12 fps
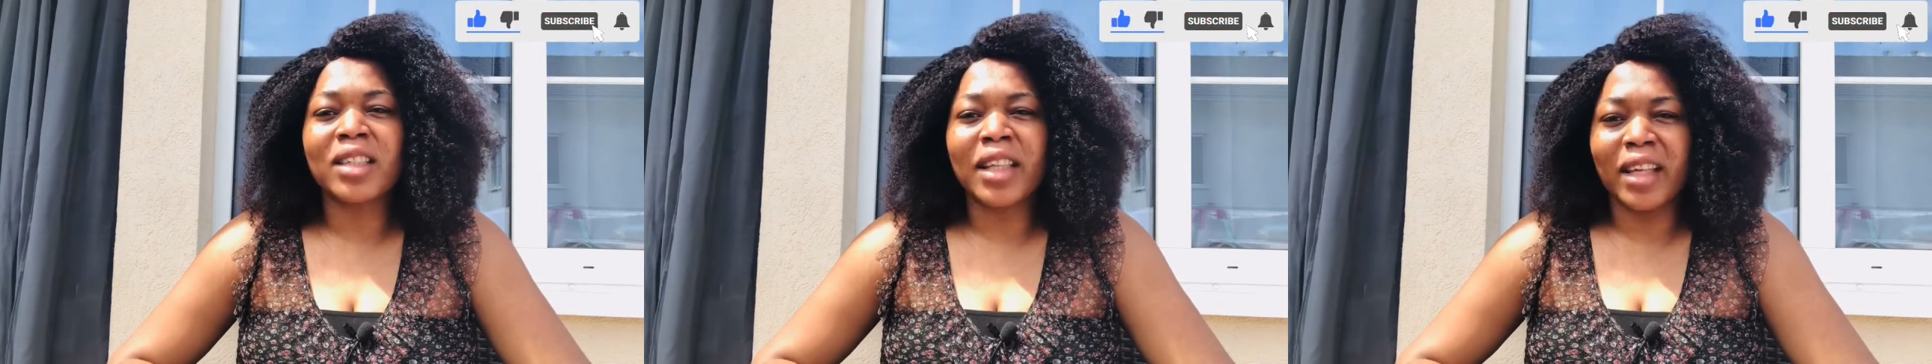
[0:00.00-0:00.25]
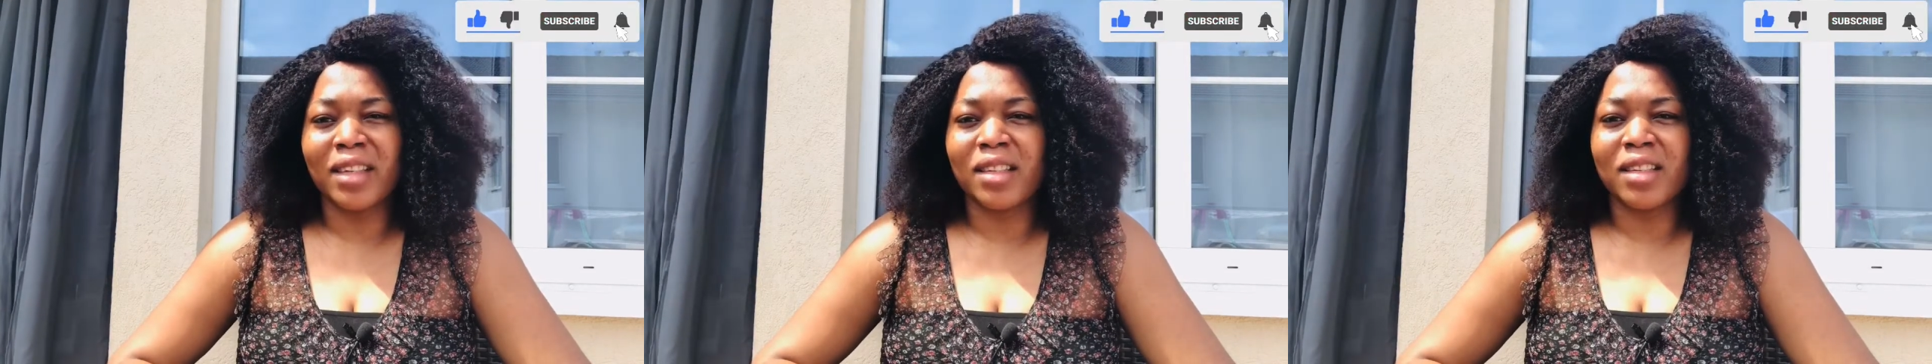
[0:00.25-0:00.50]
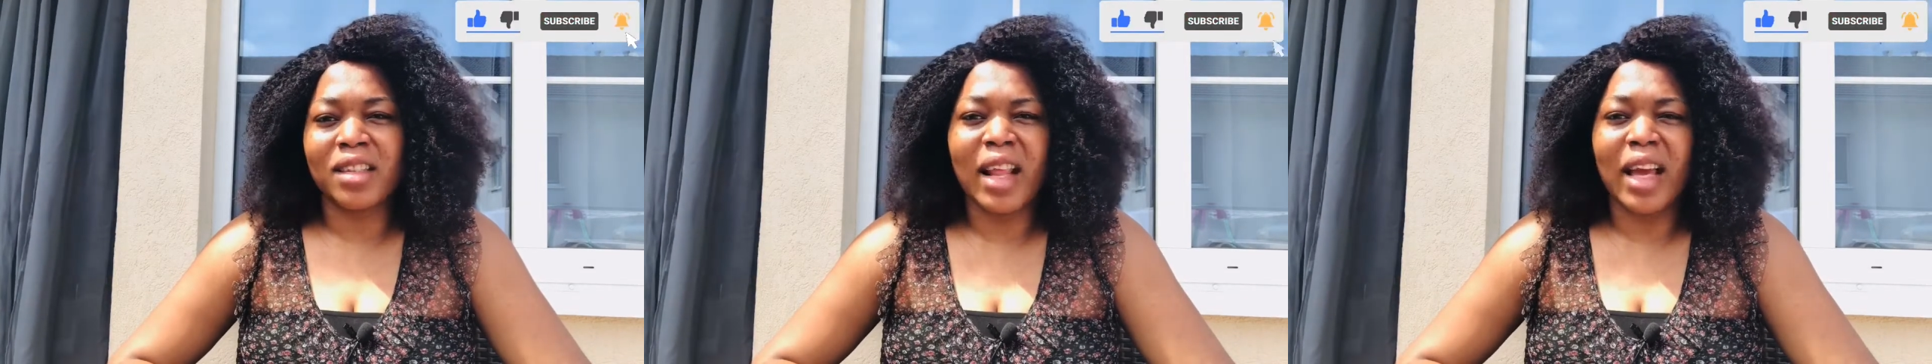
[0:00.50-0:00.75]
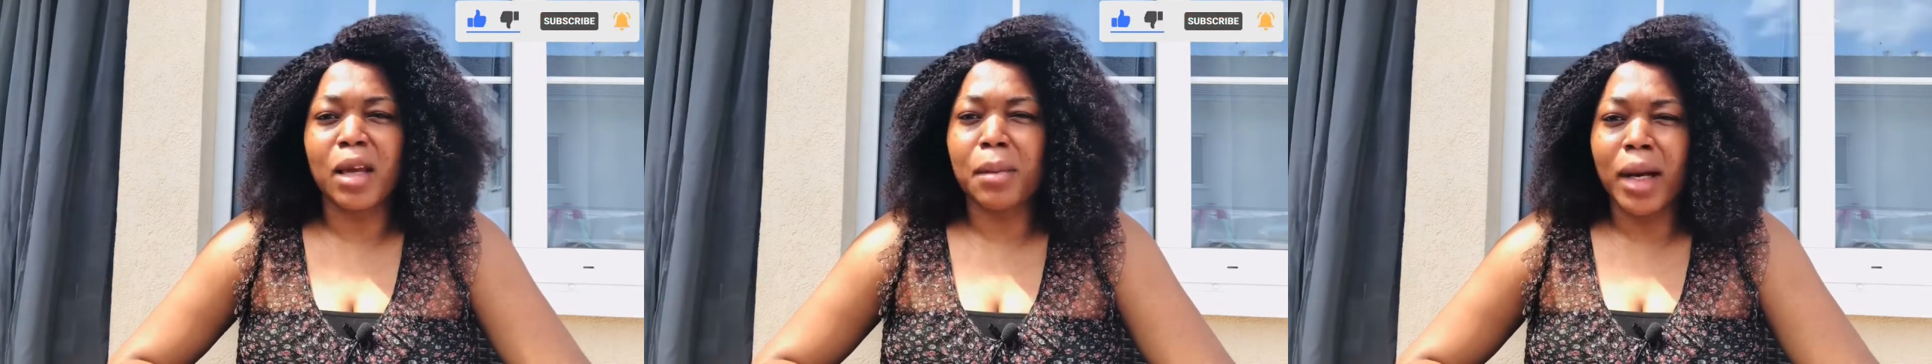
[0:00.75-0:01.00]
things
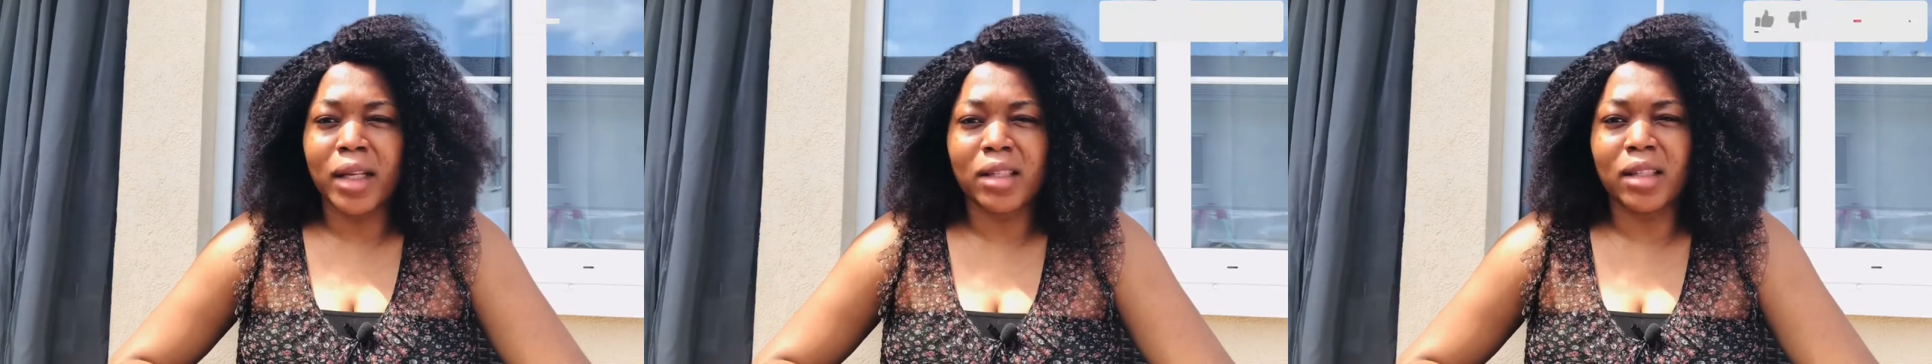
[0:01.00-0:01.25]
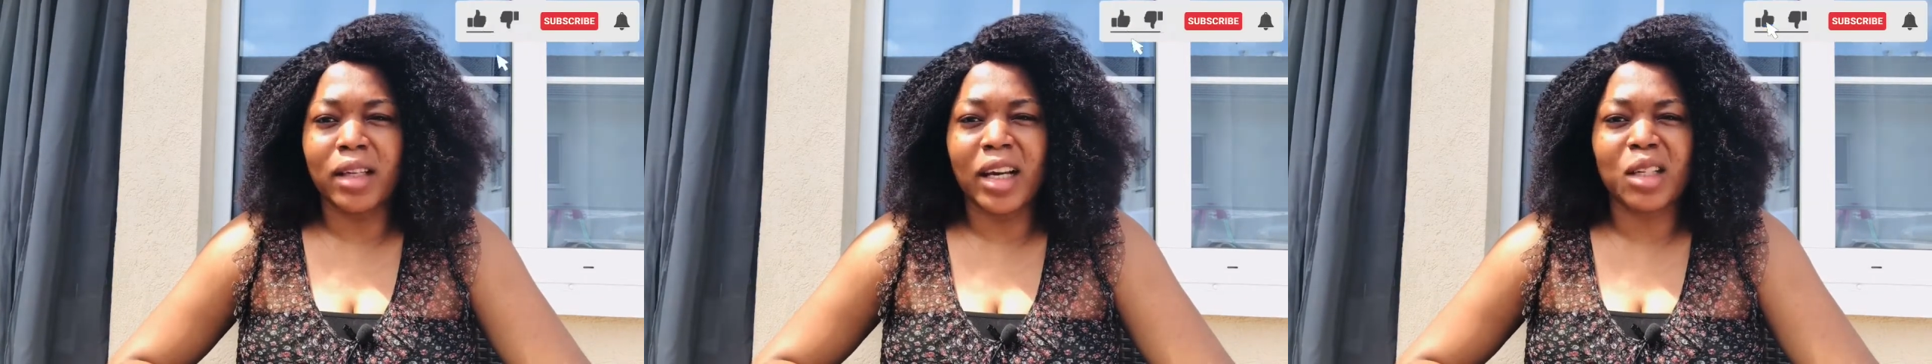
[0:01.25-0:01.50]
like magic,